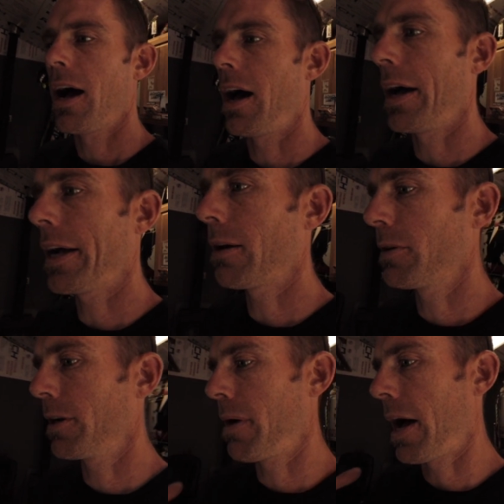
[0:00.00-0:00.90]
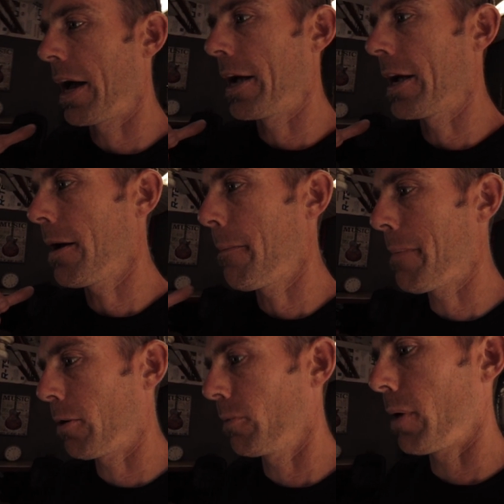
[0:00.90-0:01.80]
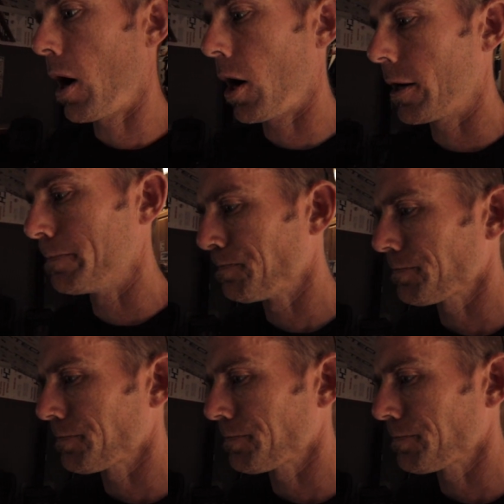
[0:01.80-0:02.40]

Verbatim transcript: I got rid of my mountain bar.